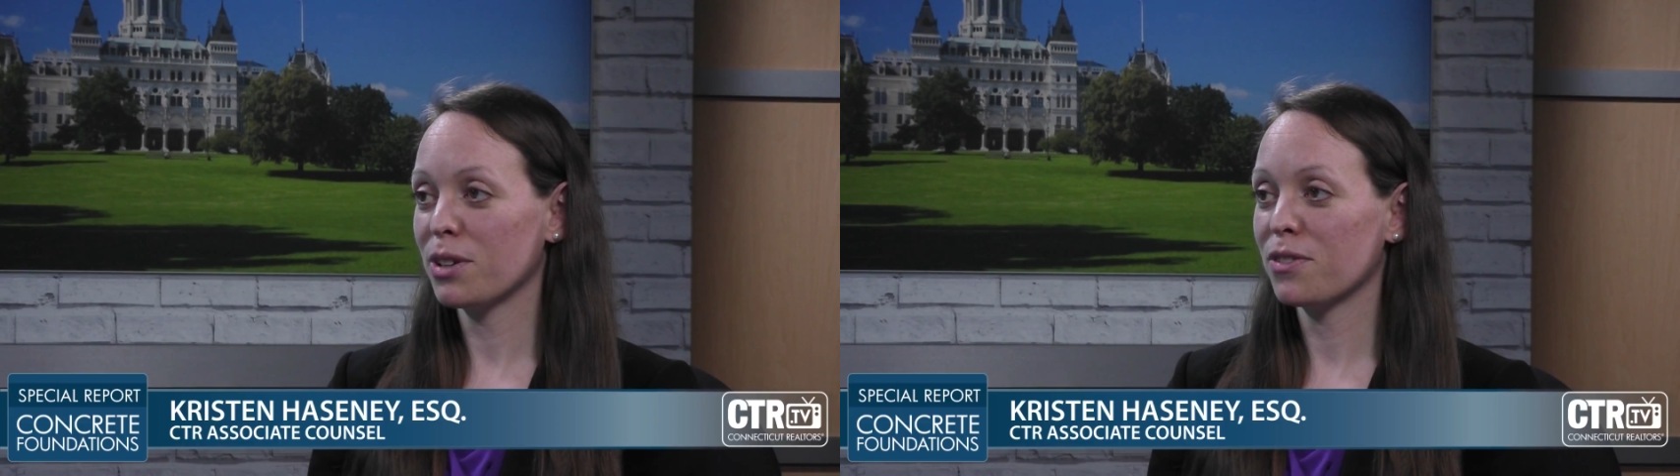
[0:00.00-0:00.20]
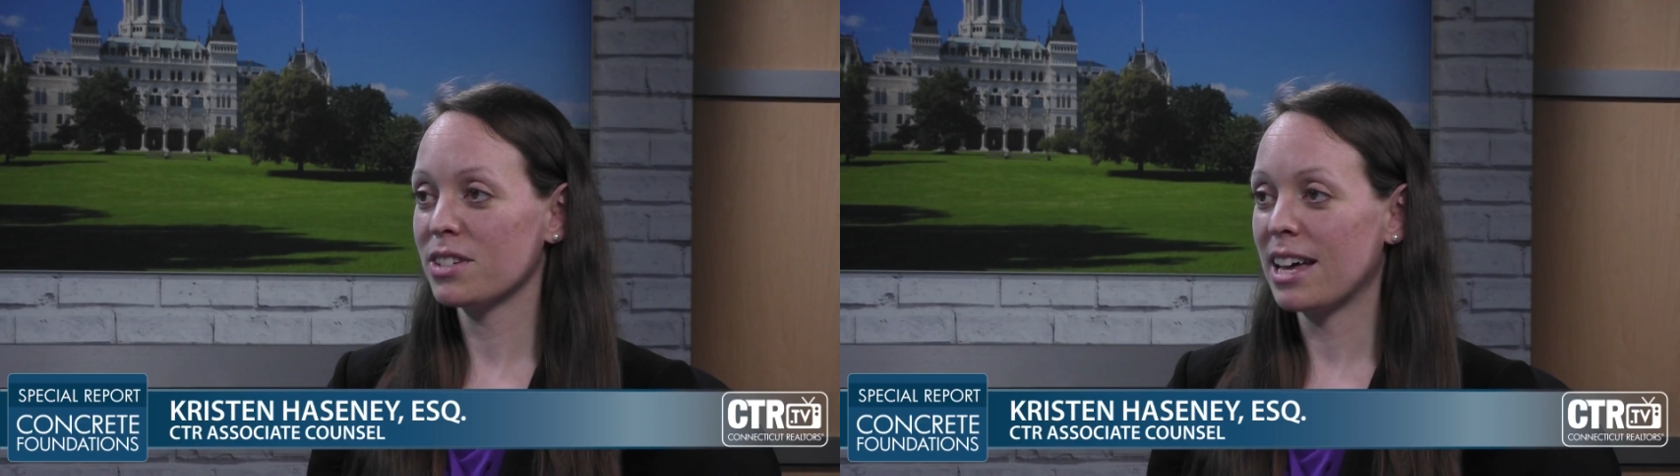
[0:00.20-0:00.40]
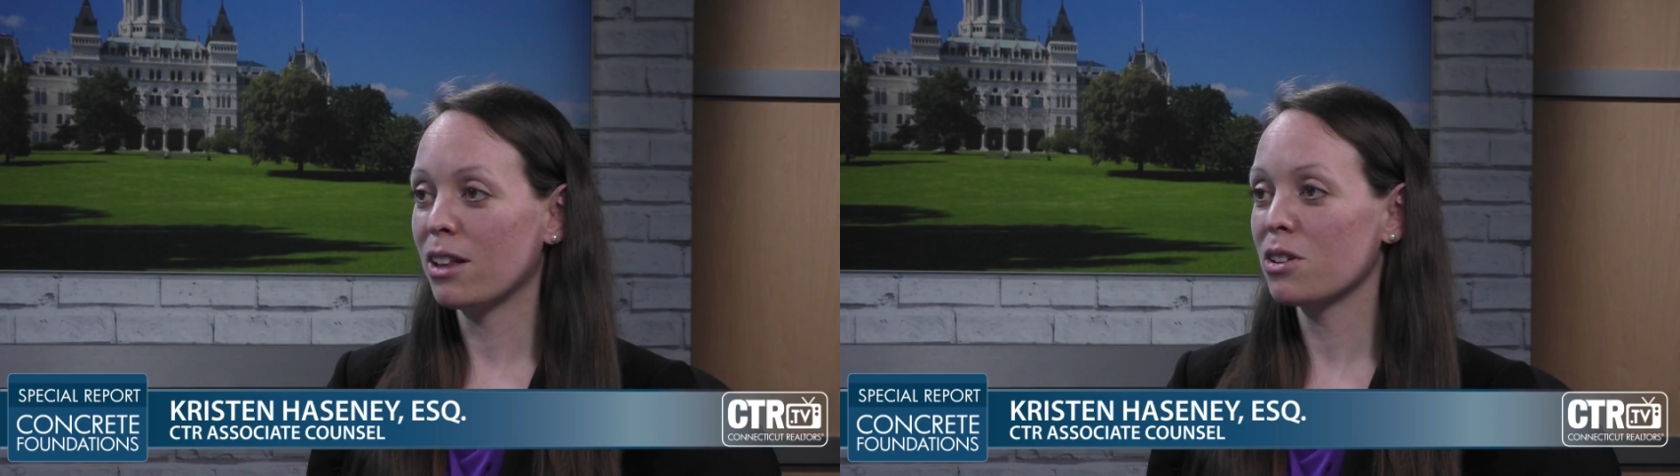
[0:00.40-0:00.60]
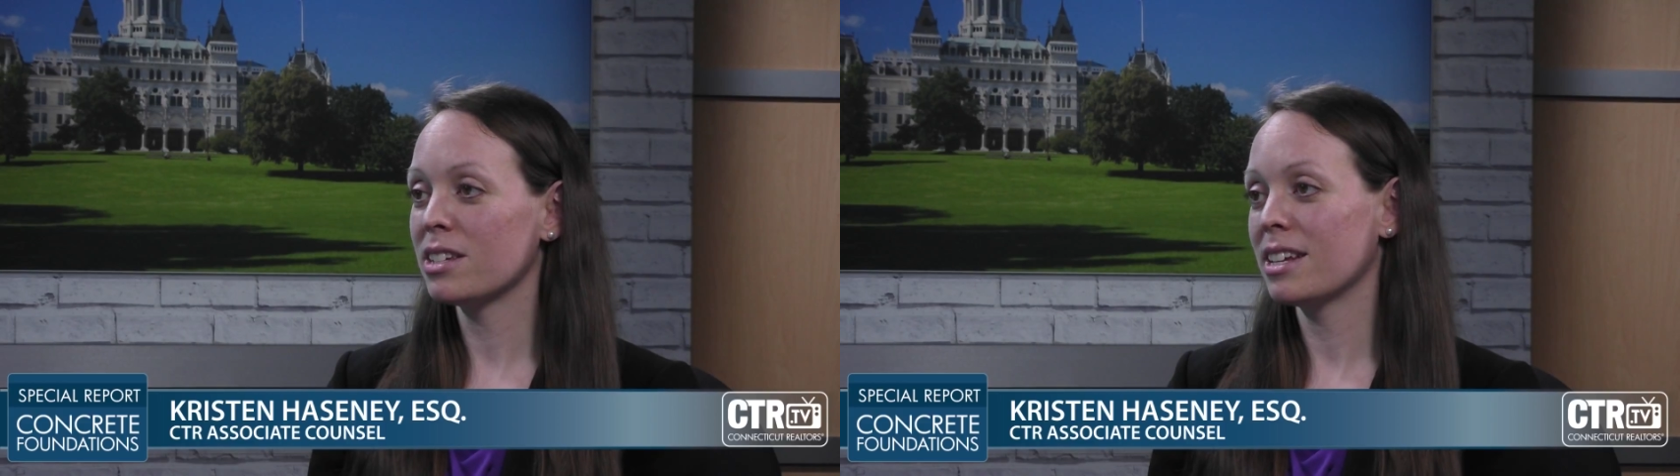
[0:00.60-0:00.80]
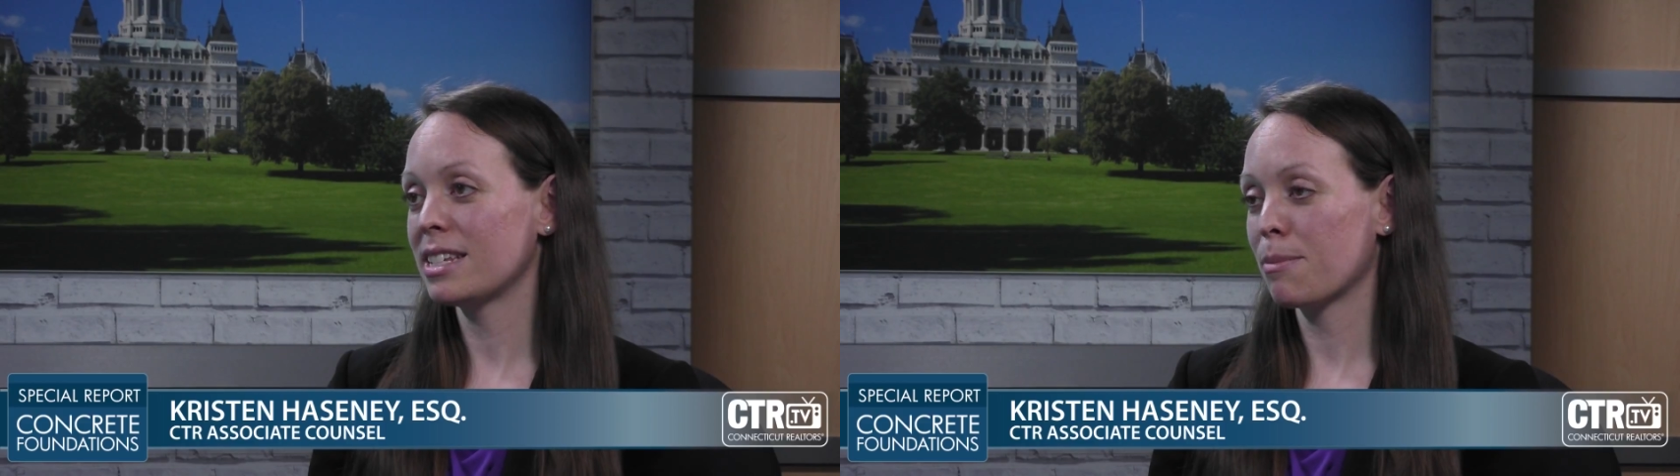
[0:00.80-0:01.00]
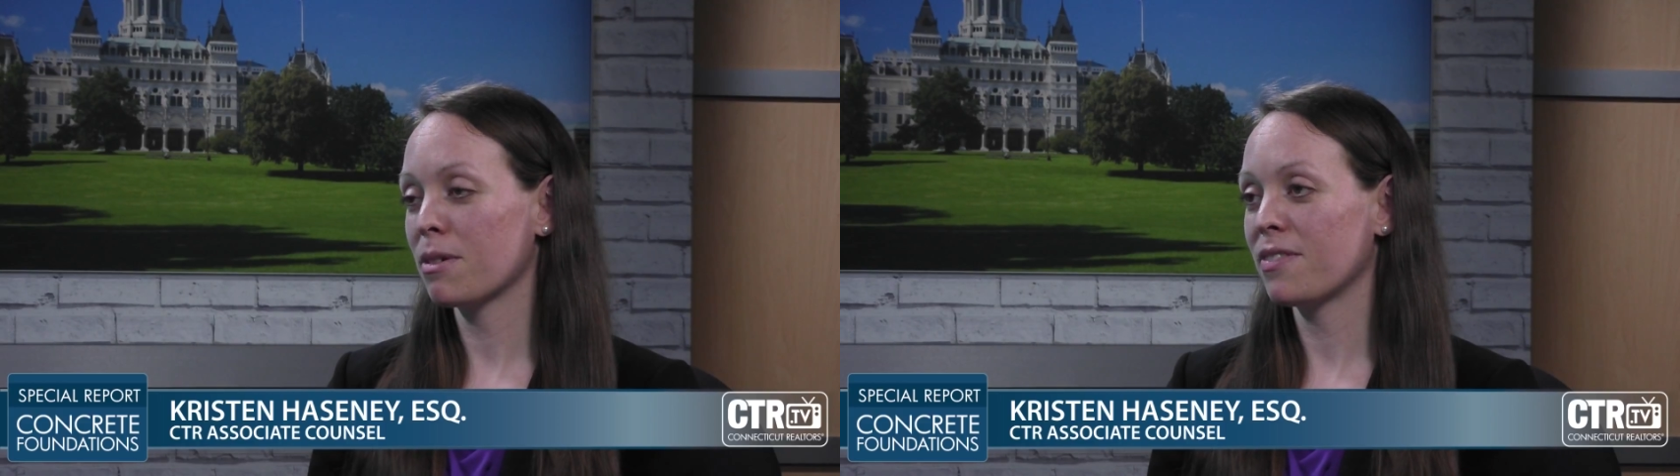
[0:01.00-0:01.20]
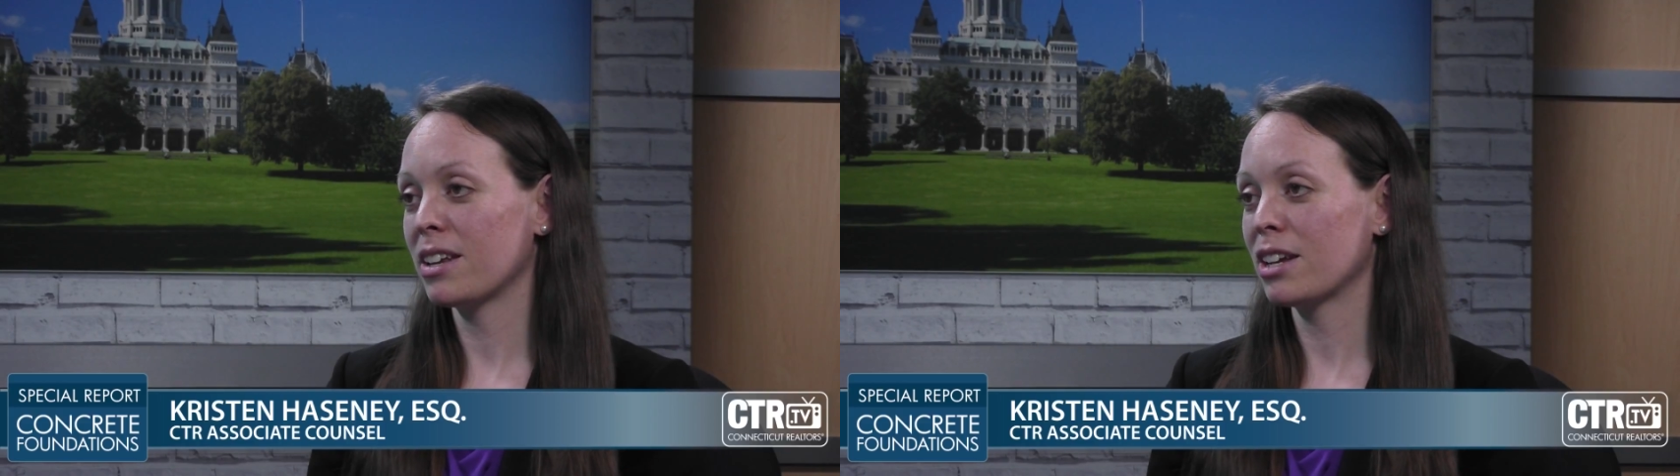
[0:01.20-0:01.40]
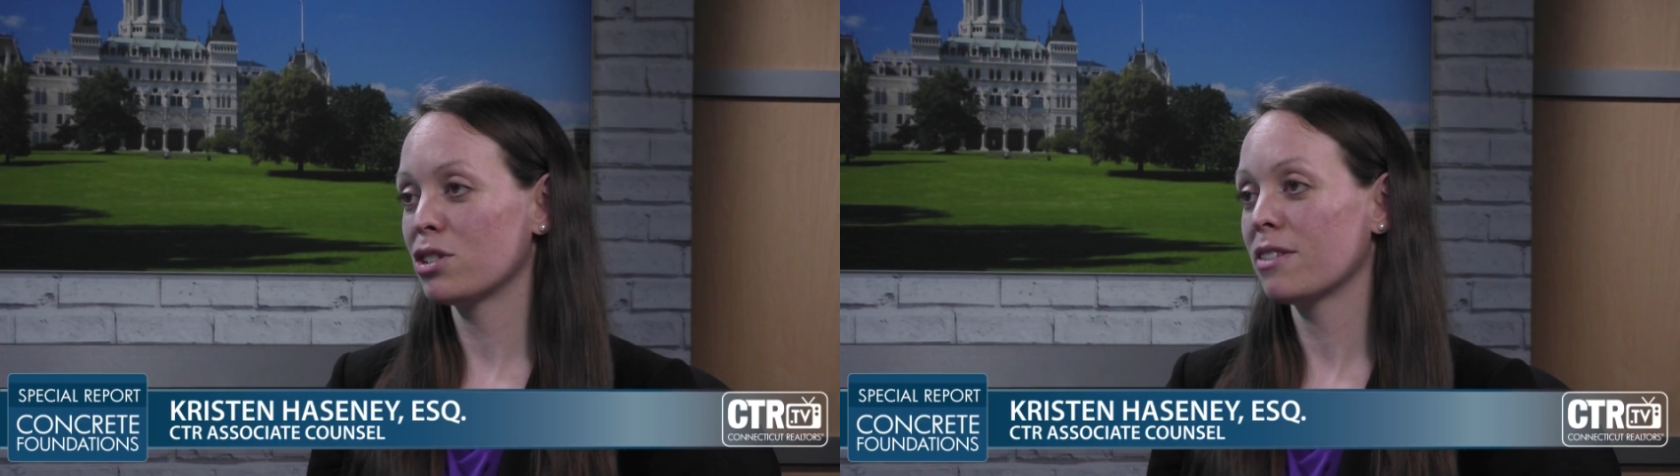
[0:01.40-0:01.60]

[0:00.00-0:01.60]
for sellers and a separate foundation